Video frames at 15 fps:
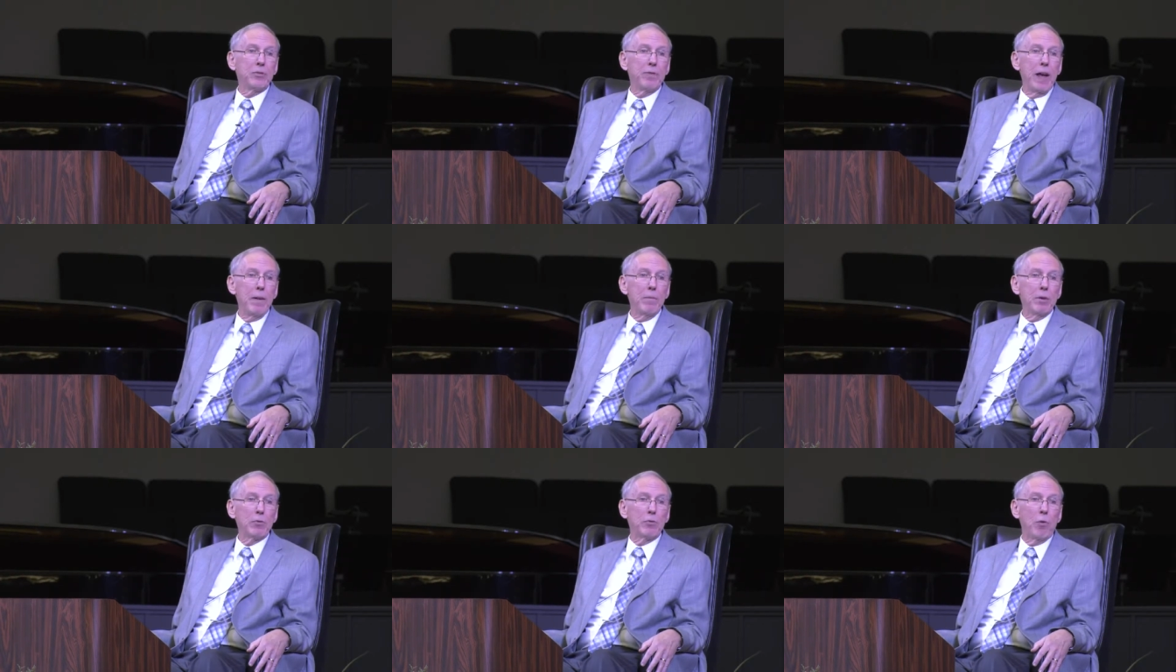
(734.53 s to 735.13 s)

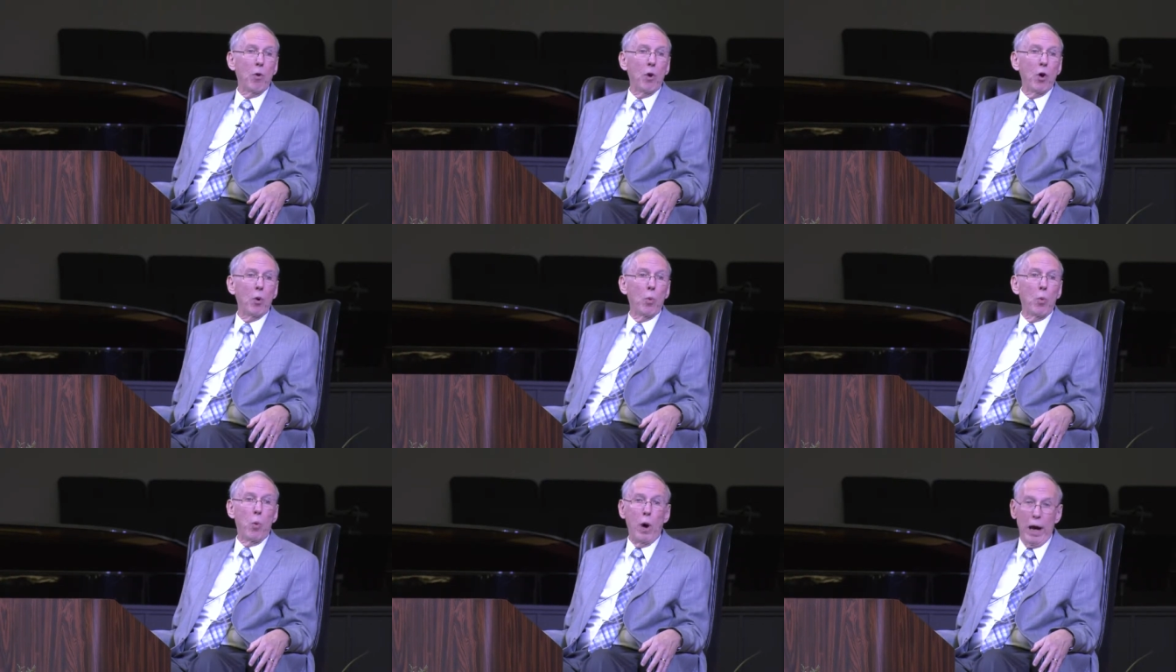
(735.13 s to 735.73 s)
famous for
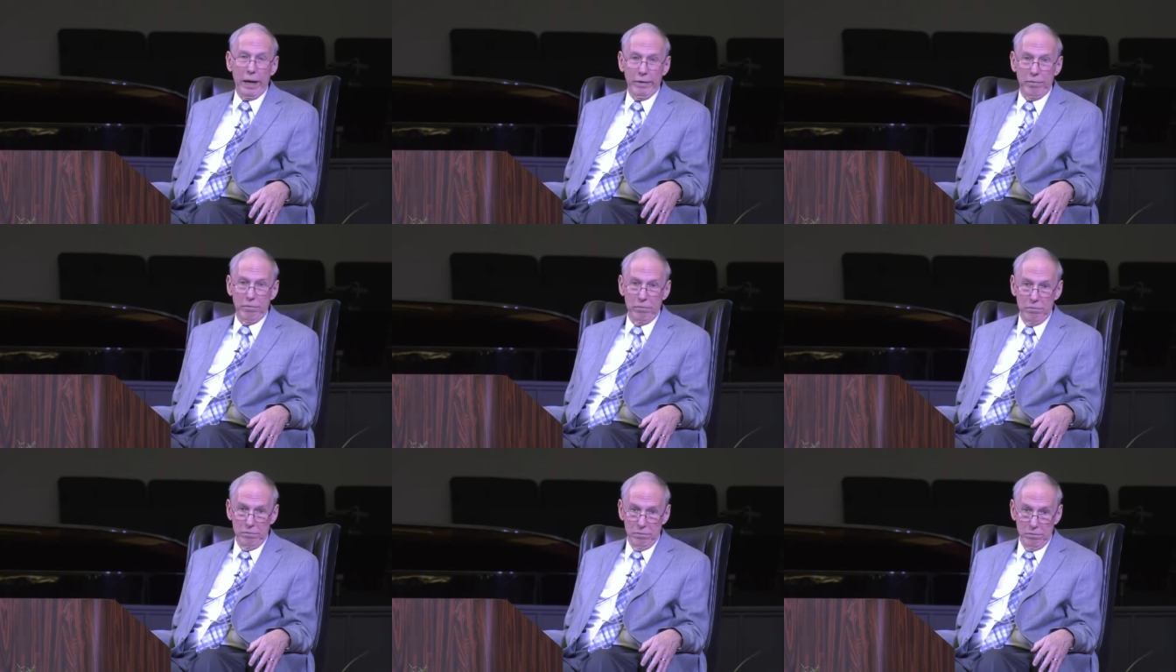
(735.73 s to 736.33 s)
what?